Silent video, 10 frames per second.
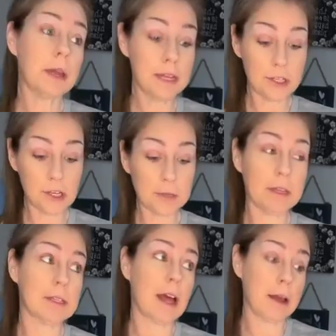Get ready,
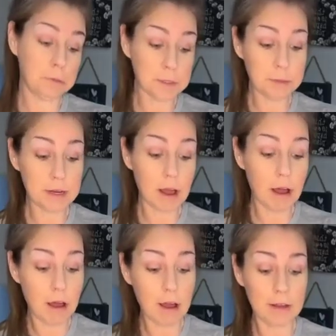Jake, because I will
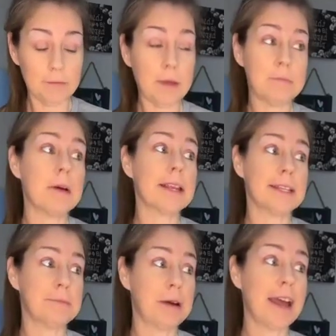spend all of my
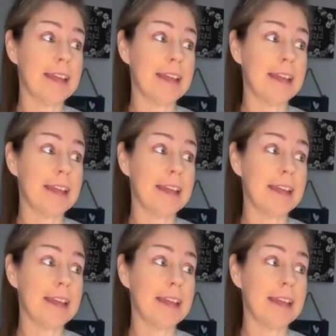money to